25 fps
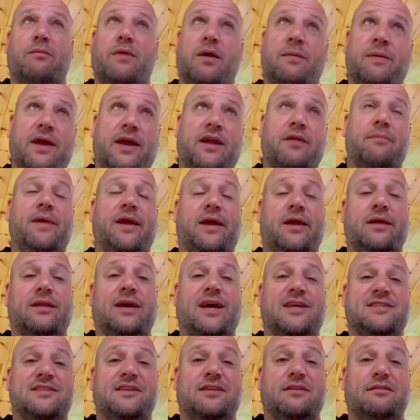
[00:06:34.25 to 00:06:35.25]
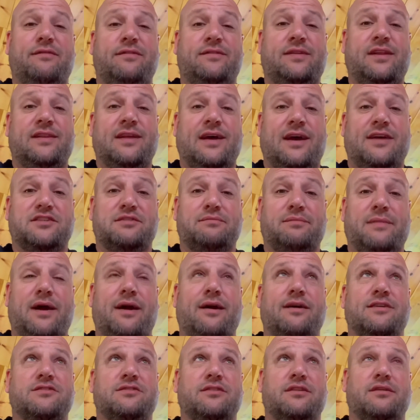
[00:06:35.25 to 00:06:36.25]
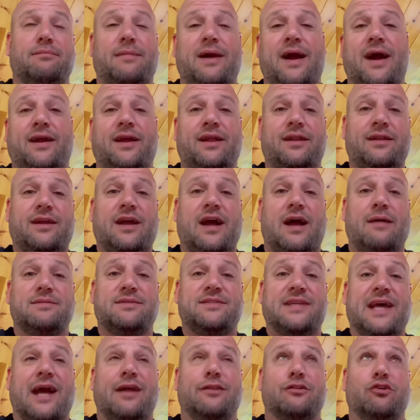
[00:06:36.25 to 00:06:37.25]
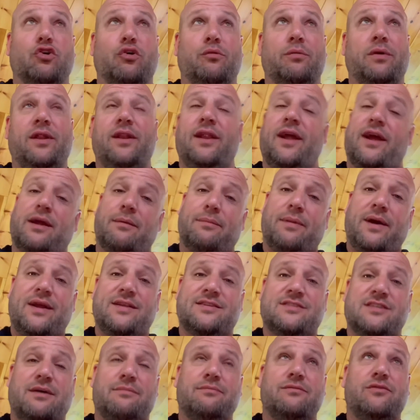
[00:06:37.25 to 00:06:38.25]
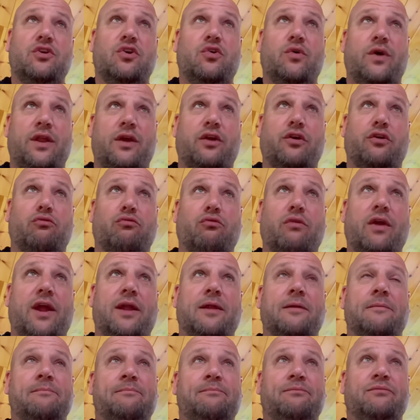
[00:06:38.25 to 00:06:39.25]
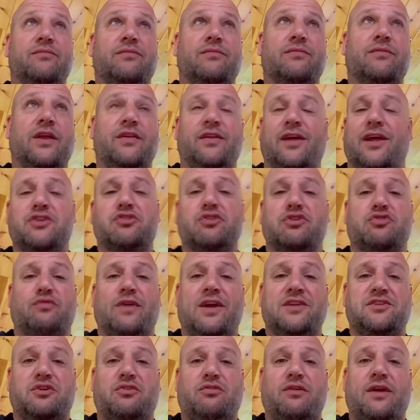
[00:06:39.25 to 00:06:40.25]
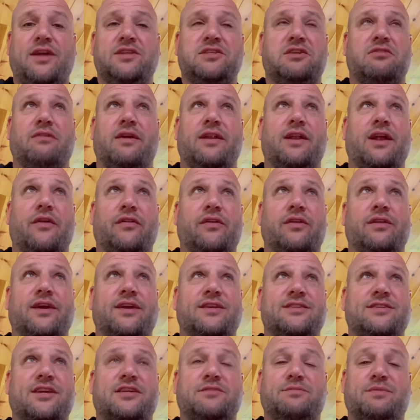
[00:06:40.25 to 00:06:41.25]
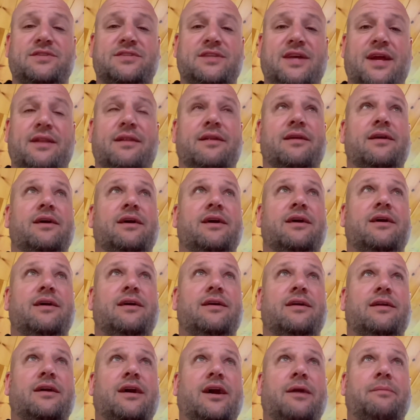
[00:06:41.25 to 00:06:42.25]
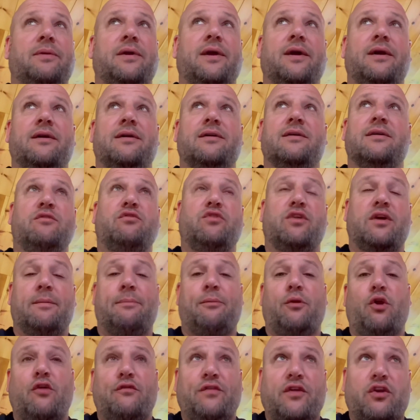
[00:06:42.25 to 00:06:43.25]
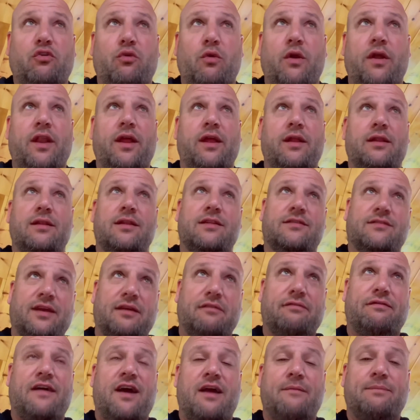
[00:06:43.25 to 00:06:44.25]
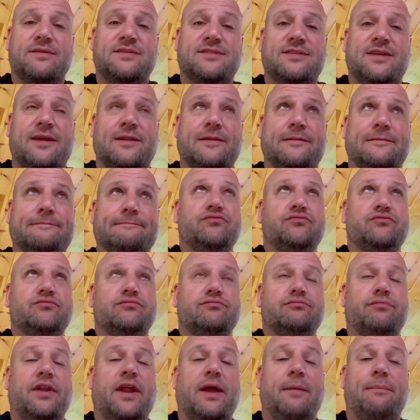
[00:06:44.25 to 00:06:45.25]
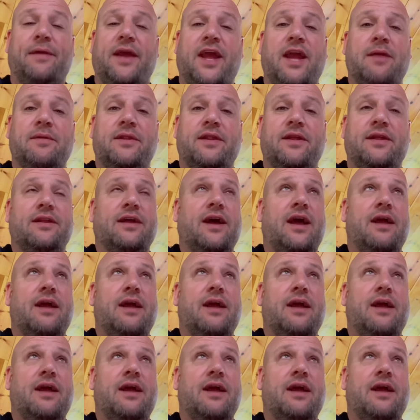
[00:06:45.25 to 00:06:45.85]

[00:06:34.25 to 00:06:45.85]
Maybe I can make it last another 50,000 miles till the market calms down a little bit and I can buy something new at a good rate. And the interest rates are crazy right now. They're like 6% up here. If you get perfect credit, it's like 5%. But I babied it.